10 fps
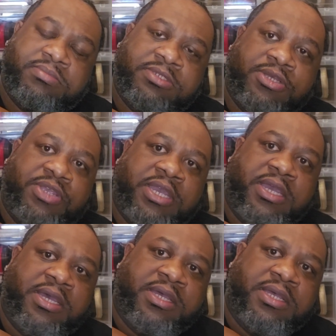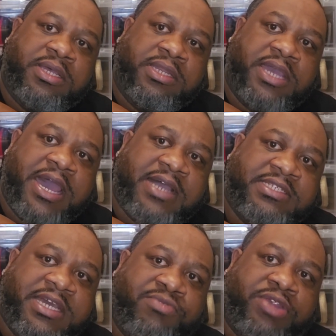so yeah, and it
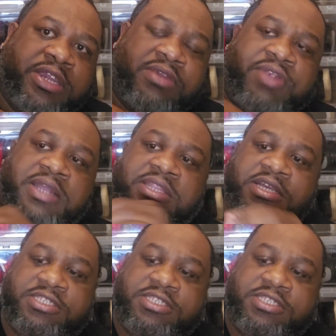has that ring right there.